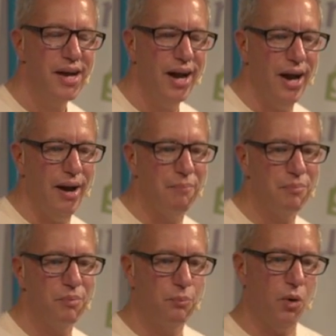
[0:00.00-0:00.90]

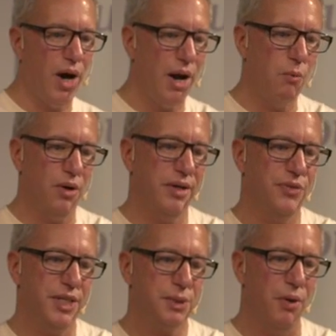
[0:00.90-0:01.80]
But I wanted
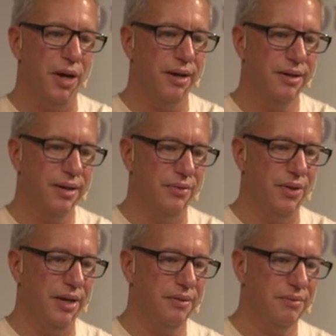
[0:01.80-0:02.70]
this bit, and
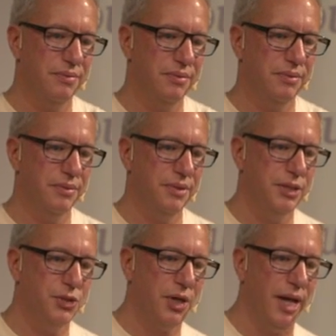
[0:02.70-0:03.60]
they
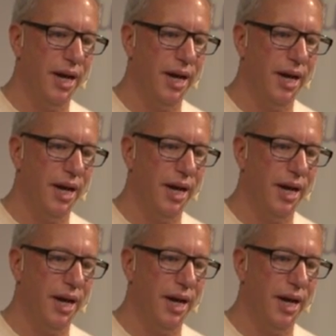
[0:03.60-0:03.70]
took it